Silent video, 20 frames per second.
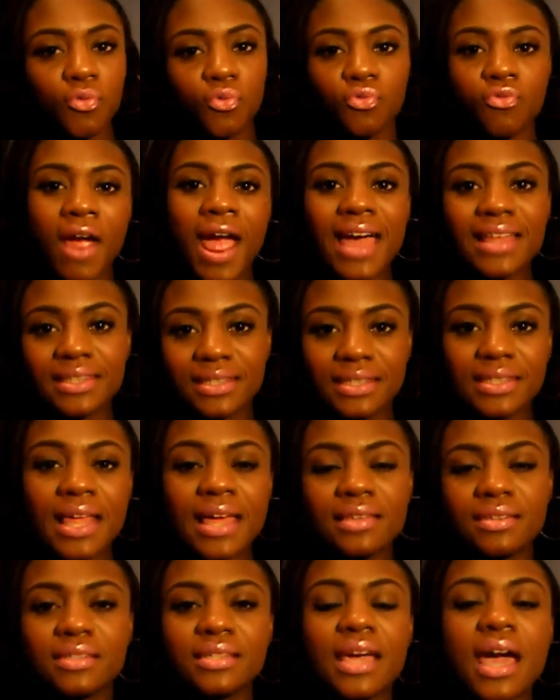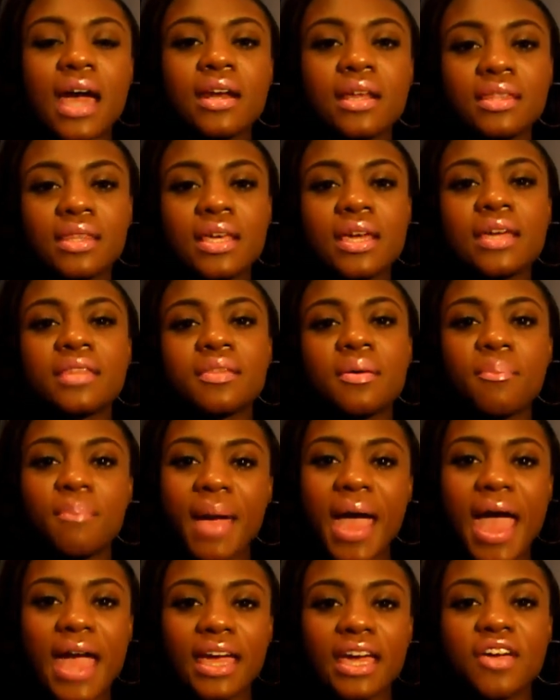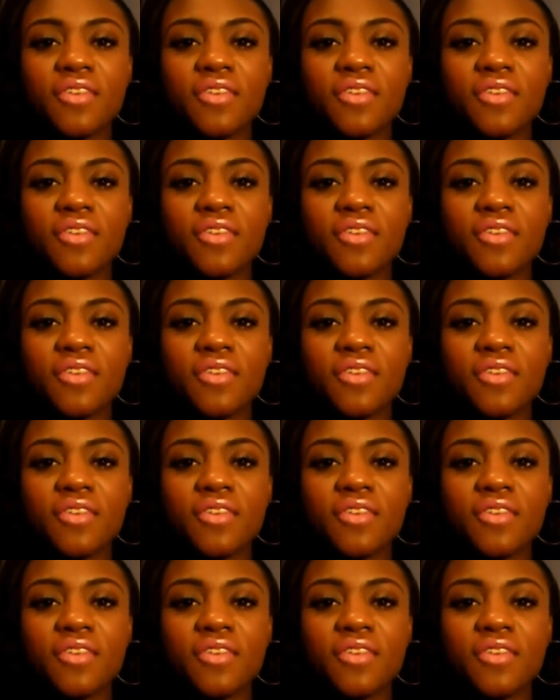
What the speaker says: rat's nest kind of thing in the back